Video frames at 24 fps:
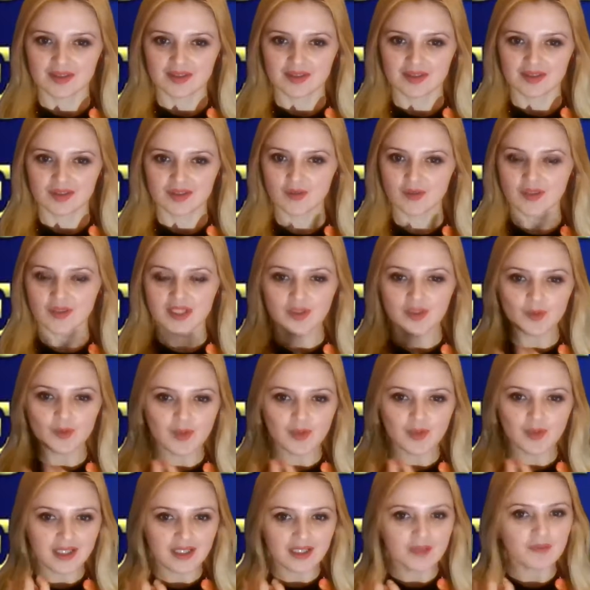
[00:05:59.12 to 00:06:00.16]
So then you
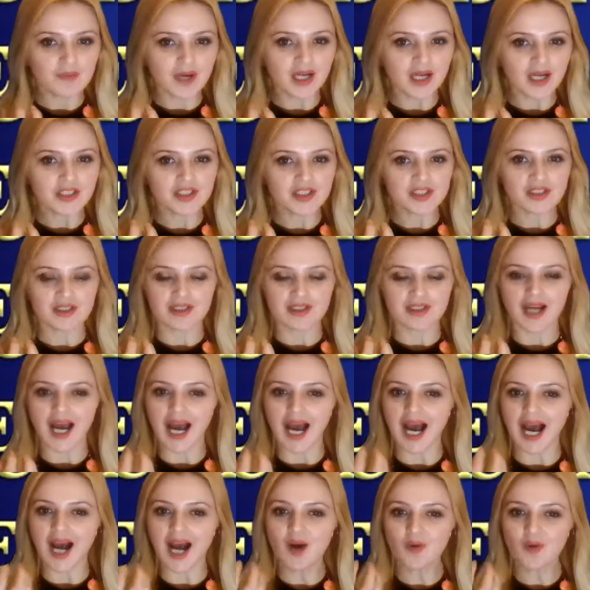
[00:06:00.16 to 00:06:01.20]
can imagine
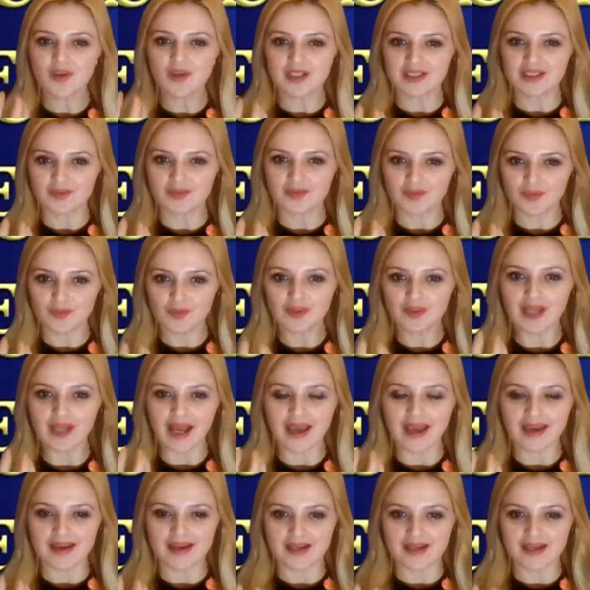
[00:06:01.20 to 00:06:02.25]
how grateful
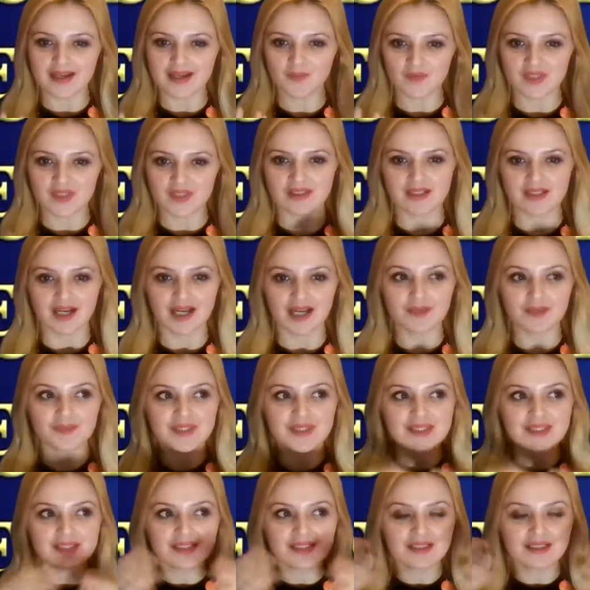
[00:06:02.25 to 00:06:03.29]
I am that I'm
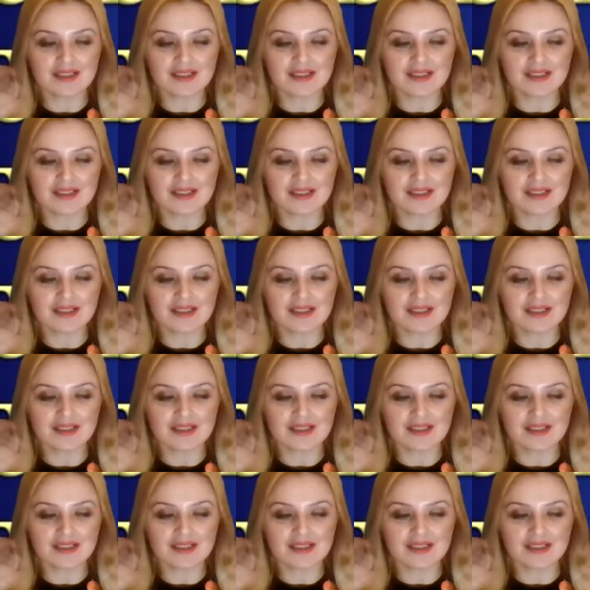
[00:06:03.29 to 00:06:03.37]
still